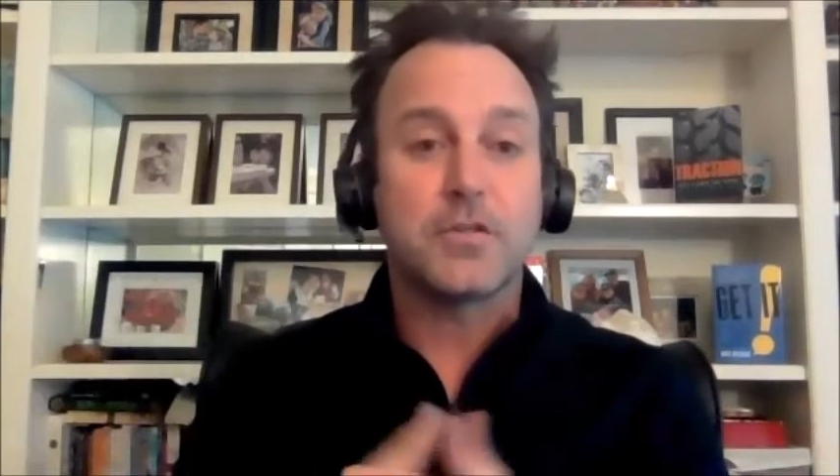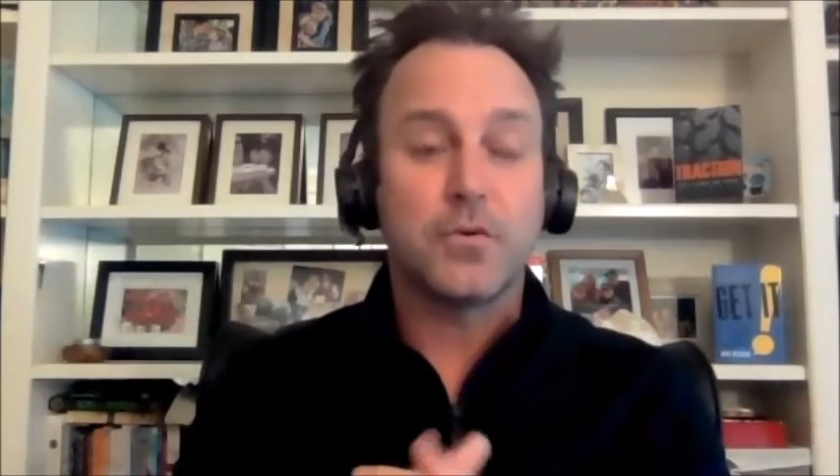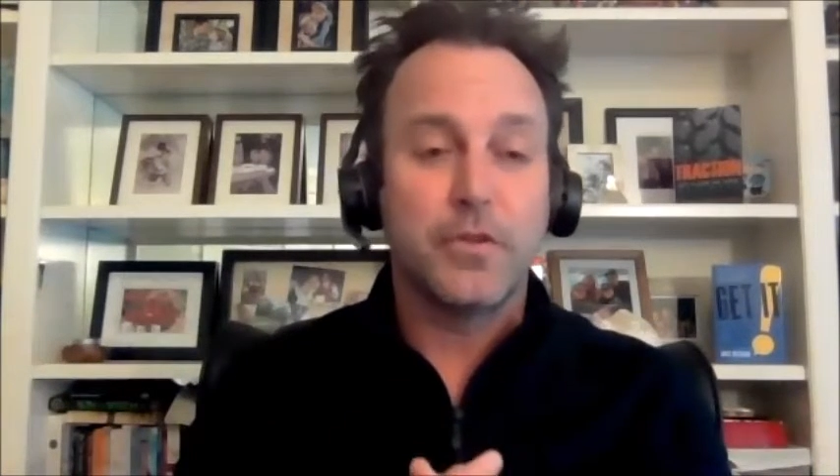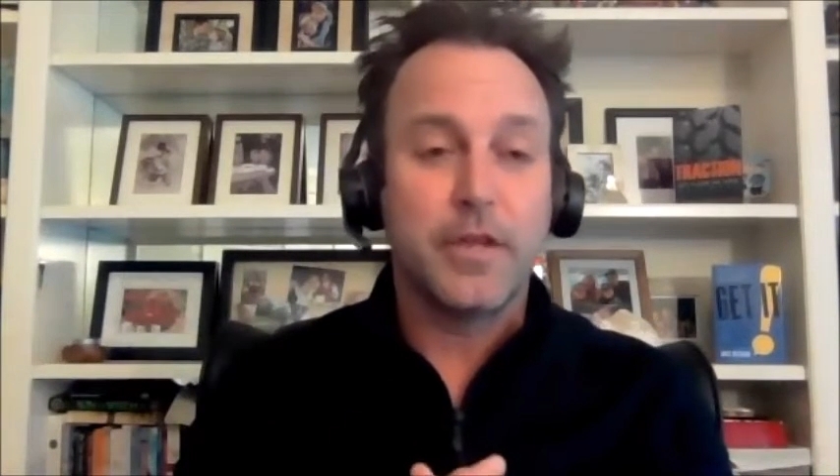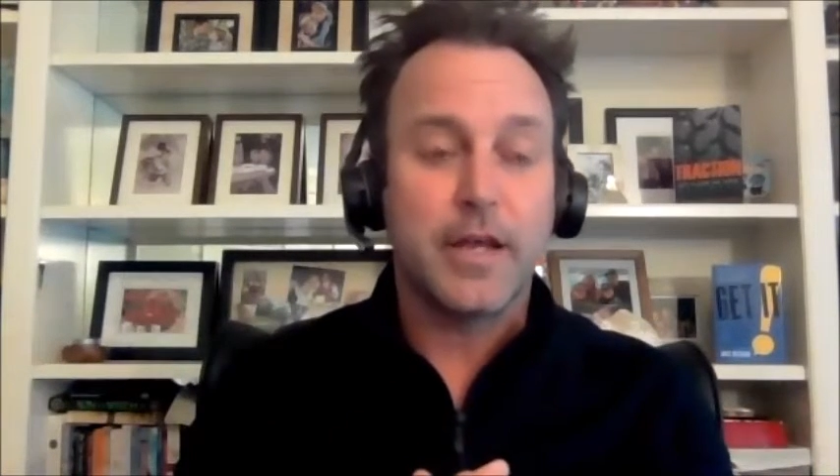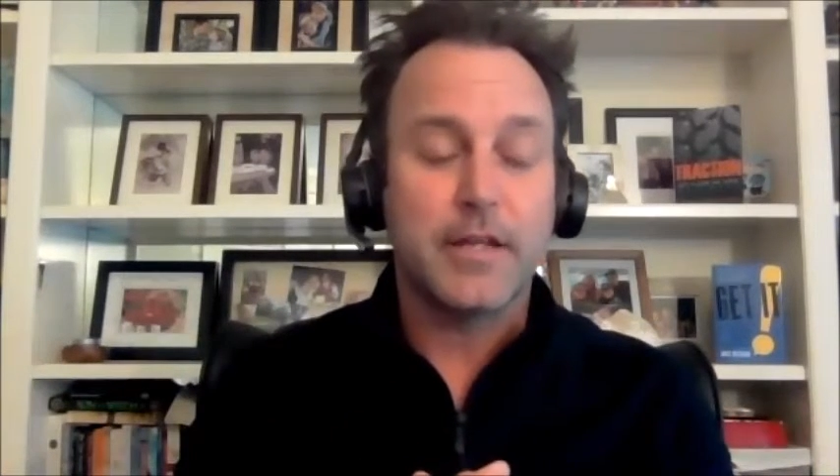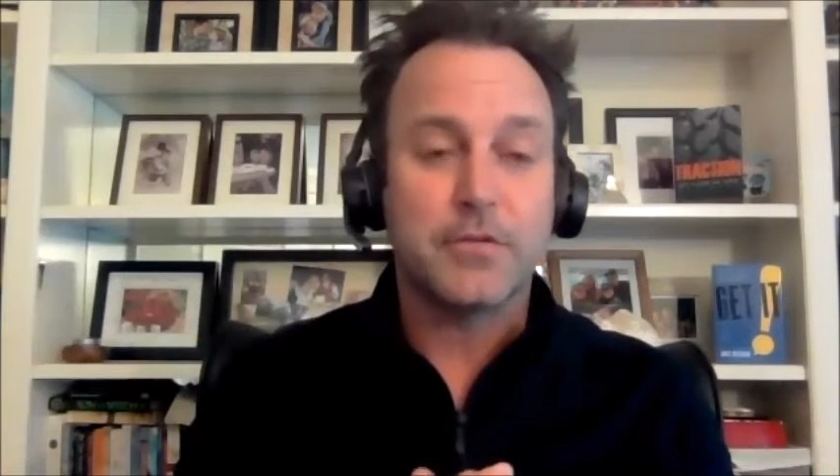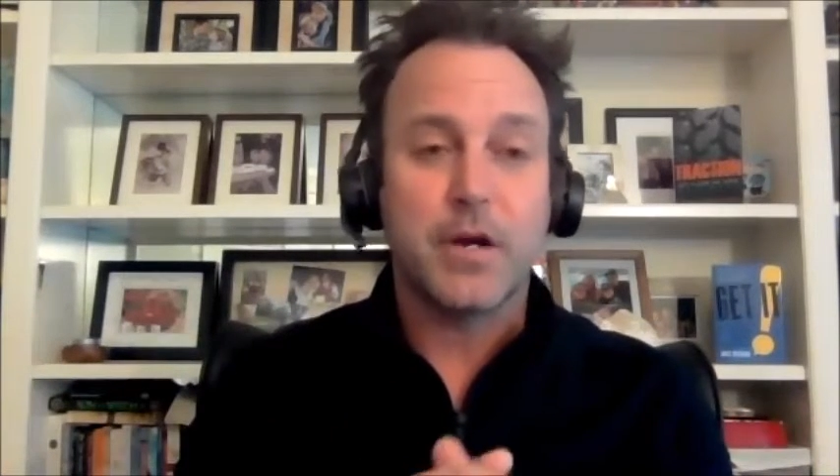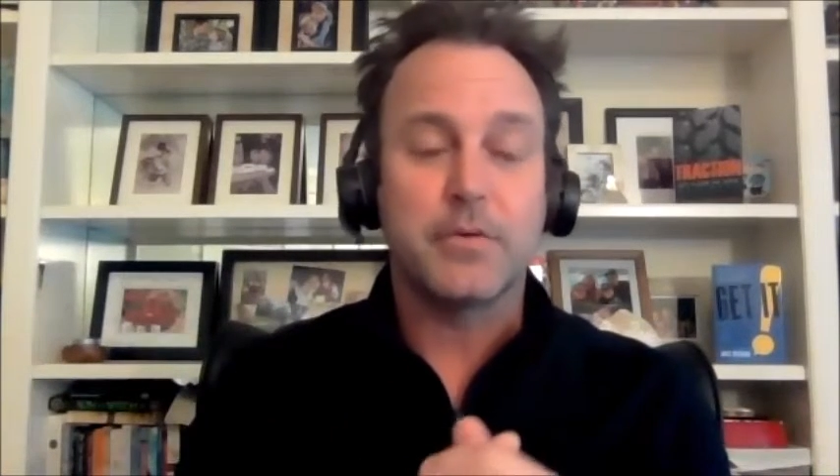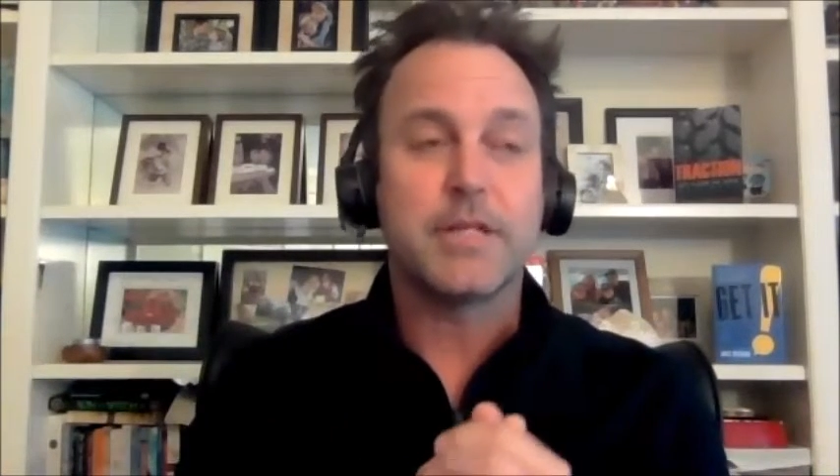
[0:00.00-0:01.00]
school thing. That's
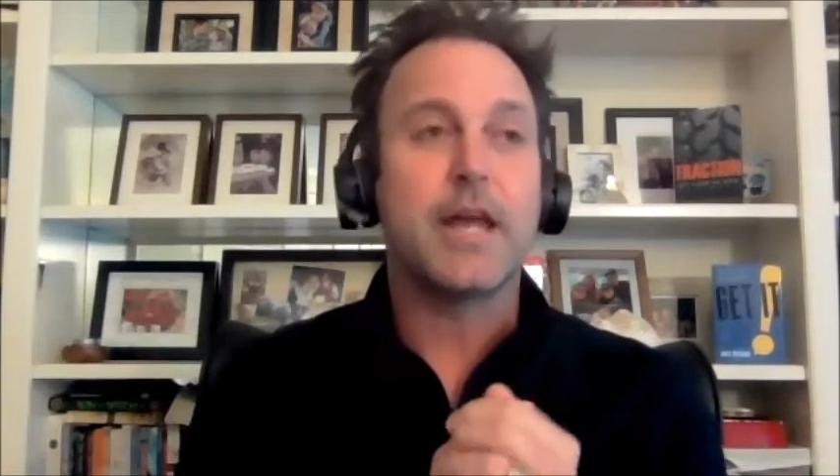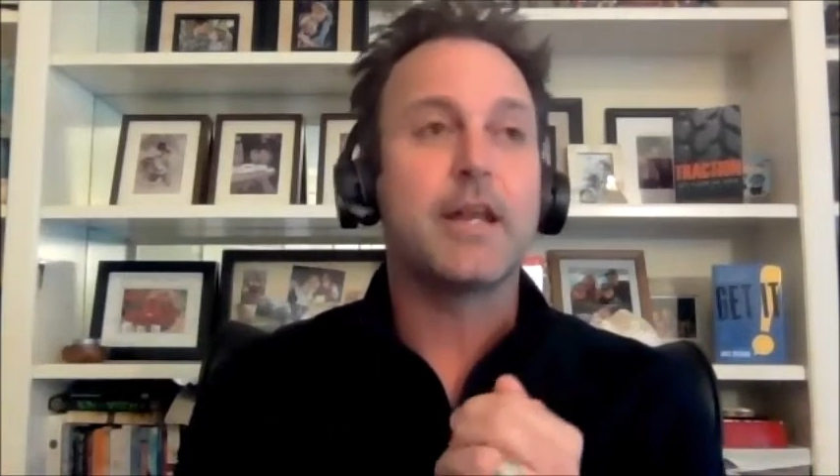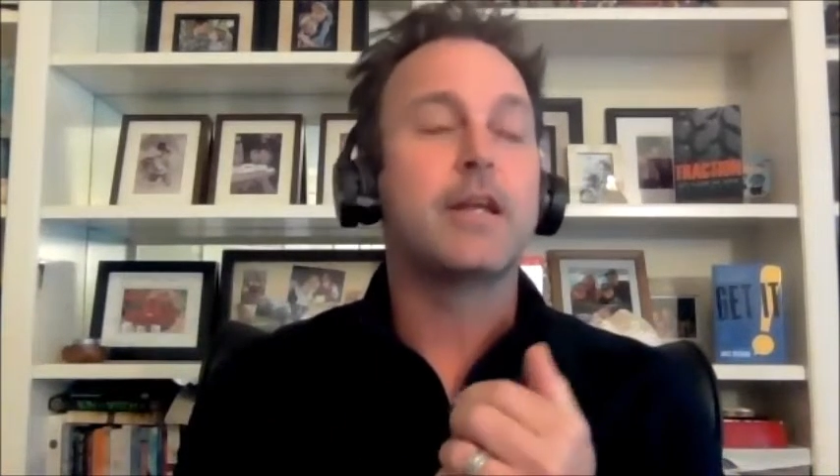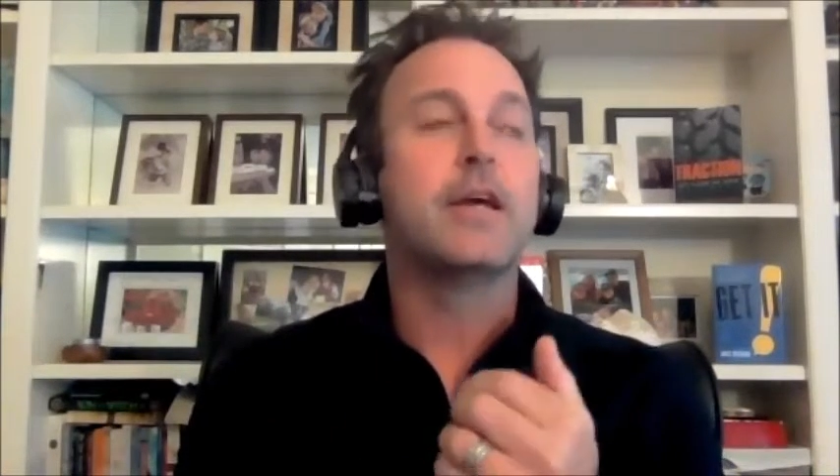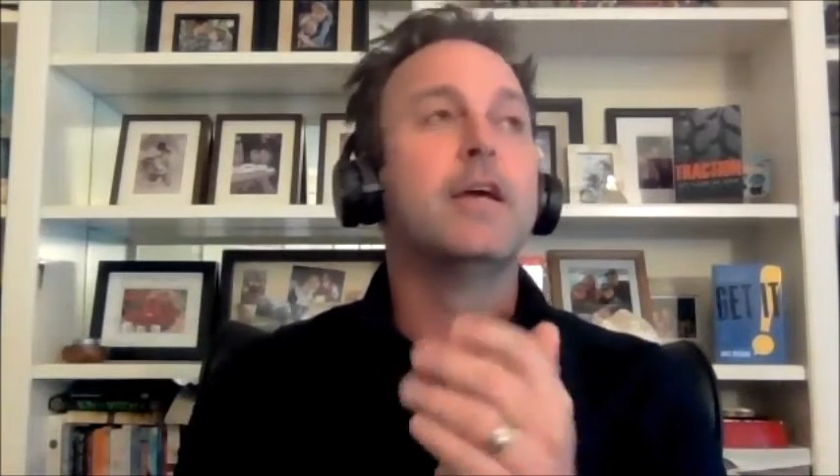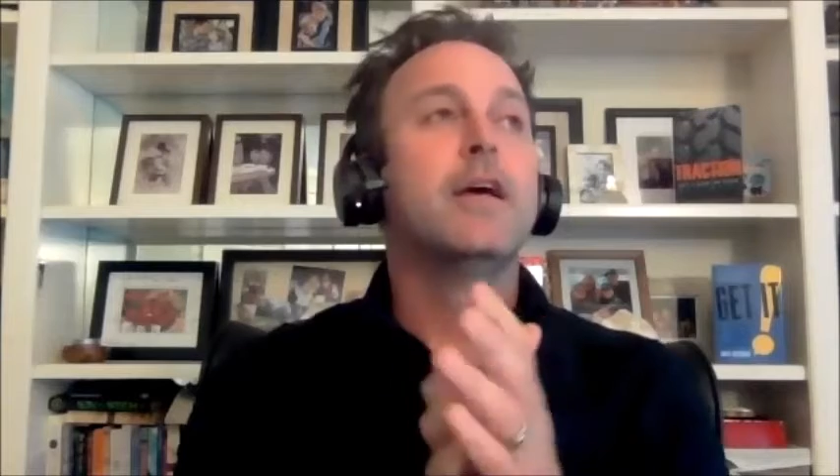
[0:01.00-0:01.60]
where I was headed.